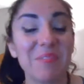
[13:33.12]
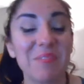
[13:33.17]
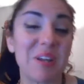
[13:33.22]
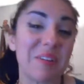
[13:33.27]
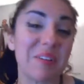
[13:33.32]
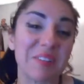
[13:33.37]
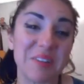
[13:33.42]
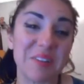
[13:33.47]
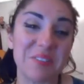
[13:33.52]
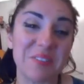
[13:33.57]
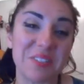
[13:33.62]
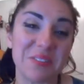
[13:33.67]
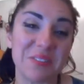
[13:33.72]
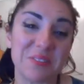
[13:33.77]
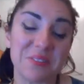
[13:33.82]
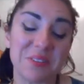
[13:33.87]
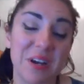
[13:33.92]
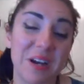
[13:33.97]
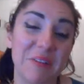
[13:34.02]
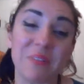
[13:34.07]
But I
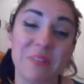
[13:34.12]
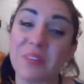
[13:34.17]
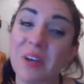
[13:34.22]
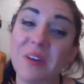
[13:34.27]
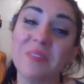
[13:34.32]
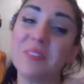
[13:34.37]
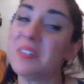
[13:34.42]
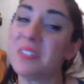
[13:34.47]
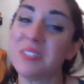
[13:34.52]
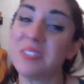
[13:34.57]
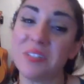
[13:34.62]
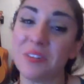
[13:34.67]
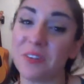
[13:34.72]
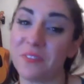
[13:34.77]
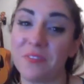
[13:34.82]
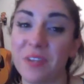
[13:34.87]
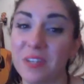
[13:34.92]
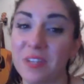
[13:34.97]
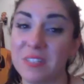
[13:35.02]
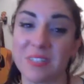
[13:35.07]
would love to see
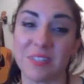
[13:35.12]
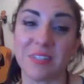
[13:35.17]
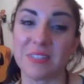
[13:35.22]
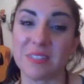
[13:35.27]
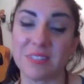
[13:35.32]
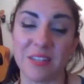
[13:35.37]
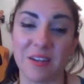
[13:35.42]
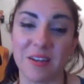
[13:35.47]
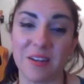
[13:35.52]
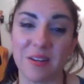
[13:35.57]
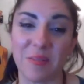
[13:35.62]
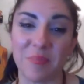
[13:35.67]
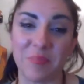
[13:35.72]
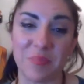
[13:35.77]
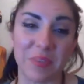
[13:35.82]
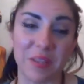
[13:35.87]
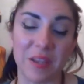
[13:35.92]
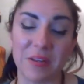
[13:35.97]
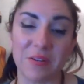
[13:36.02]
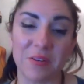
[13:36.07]
your faces.
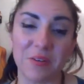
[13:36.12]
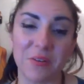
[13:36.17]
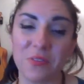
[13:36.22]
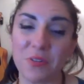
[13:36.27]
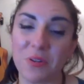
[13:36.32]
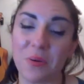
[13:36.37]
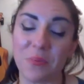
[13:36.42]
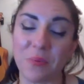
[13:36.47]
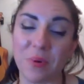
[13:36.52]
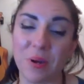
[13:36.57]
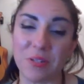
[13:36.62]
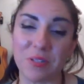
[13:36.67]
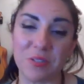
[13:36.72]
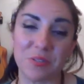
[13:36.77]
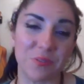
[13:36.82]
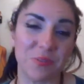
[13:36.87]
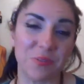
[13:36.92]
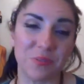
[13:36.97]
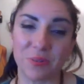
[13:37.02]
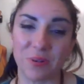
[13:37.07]
I know if you don't want
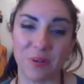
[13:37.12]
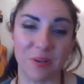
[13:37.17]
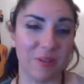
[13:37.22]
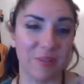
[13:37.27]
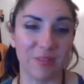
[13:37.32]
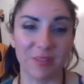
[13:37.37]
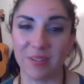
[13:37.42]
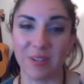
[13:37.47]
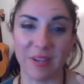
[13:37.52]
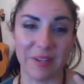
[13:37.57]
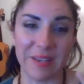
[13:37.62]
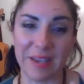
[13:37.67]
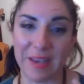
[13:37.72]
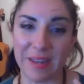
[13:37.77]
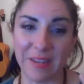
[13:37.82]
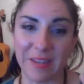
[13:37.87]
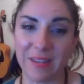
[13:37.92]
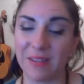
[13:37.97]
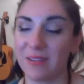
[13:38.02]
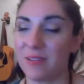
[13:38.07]
to, or I
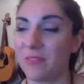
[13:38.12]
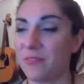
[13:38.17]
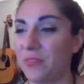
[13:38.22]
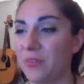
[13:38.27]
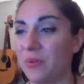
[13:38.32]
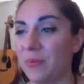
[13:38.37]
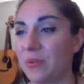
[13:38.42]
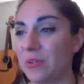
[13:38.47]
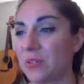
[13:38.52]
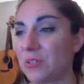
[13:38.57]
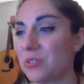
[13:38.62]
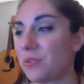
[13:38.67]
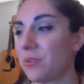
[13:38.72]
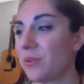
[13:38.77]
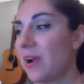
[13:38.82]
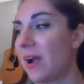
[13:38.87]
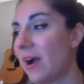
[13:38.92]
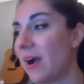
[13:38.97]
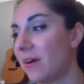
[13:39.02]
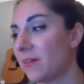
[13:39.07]
get it. And if you don't want to show
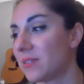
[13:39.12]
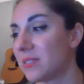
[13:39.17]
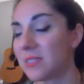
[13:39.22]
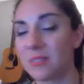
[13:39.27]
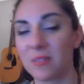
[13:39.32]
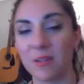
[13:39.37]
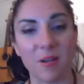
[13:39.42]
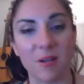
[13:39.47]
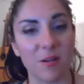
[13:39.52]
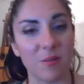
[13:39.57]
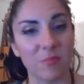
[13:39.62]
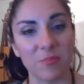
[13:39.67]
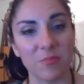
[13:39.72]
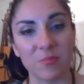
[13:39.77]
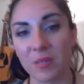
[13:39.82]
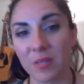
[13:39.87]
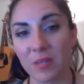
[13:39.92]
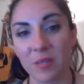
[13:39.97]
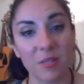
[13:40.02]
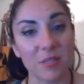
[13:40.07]
your house,
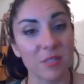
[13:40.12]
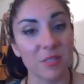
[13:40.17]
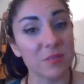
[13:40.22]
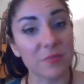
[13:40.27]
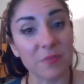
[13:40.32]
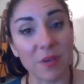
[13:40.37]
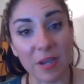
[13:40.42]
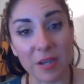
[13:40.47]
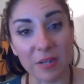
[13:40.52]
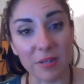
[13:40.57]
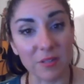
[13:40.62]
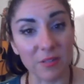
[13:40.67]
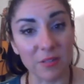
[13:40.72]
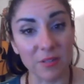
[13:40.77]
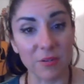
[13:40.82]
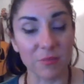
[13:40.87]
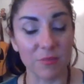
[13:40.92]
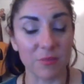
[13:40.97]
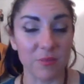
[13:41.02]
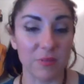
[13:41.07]
it's fine.
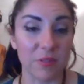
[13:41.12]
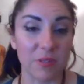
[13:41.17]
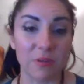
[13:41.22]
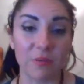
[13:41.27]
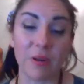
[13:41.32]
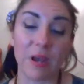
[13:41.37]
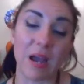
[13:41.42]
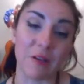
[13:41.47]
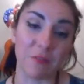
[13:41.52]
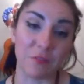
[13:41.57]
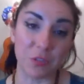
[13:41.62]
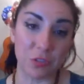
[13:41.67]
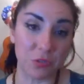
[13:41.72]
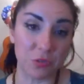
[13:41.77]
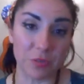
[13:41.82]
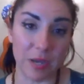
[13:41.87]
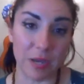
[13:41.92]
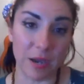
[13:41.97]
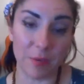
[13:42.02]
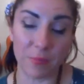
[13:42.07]
You don't have to
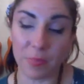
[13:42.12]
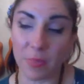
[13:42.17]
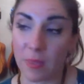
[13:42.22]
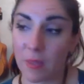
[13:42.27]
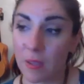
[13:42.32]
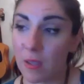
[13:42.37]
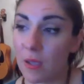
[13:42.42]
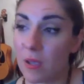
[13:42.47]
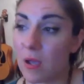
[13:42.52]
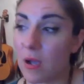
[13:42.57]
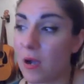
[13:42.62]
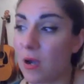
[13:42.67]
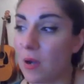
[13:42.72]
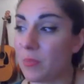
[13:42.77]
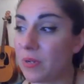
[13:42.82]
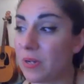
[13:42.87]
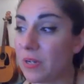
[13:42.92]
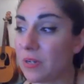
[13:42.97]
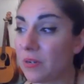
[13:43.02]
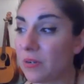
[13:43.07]
do that.
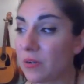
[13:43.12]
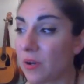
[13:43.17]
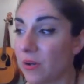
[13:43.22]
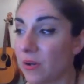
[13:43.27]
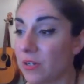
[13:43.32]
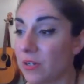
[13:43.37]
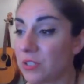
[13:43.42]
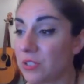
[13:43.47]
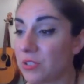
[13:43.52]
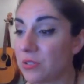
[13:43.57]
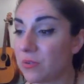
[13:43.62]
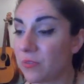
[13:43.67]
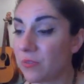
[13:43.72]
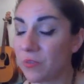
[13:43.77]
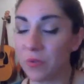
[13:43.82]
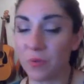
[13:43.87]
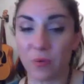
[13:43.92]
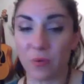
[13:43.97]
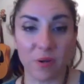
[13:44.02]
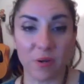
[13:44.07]
But I encourage you,
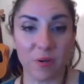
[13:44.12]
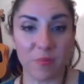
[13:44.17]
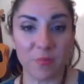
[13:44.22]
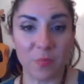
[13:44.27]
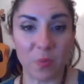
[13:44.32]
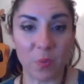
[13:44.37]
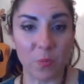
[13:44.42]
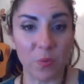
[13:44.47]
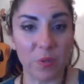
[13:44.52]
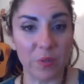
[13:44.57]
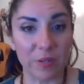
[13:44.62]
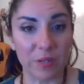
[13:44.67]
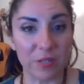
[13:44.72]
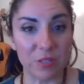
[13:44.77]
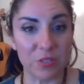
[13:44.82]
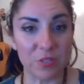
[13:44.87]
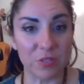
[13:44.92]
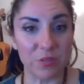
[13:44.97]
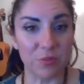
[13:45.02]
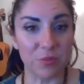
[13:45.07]
if you're
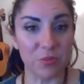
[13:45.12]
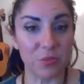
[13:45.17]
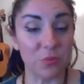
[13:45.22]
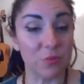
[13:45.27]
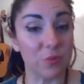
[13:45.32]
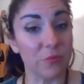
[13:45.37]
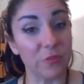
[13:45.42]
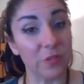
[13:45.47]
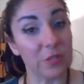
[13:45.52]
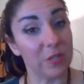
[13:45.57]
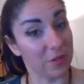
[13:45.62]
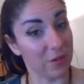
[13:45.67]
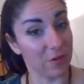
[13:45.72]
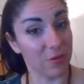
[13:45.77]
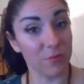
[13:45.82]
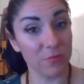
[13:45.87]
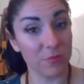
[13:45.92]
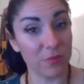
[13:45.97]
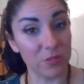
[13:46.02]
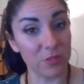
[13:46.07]
willing, to do a
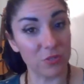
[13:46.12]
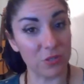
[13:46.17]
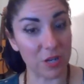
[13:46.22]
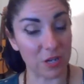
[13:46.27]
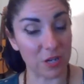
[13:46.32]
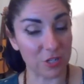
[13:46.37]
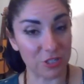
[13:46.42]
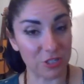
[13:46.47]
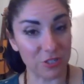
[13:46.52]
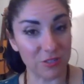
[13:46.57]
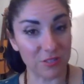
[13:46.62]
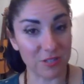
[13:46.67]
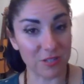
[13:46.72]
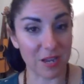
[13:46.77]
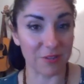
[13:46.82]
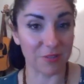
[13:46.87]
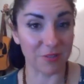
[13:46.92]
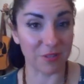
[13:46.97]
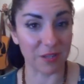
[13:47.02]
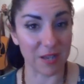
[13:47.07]
video introduction,
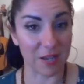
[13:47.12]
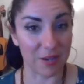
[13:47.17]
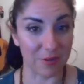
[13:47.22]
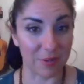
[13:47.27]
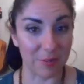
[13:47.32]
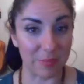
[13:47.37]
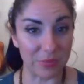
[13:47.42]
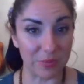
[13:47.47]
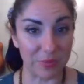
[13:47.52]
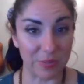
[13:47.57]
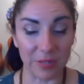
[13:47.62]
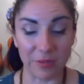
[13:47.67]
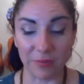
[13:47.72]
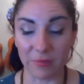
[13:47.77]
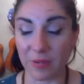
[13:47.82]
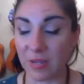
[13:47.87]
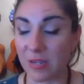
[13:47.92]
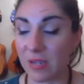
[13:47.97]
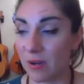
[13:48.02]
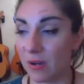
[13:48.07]
kind of like how I'm doing it
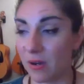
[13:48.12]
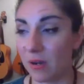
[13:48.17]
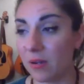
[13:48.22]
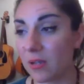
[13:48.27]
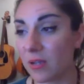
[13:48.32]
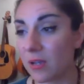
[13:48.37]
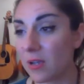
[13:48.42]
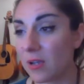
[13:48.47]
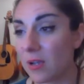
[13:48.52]
right here.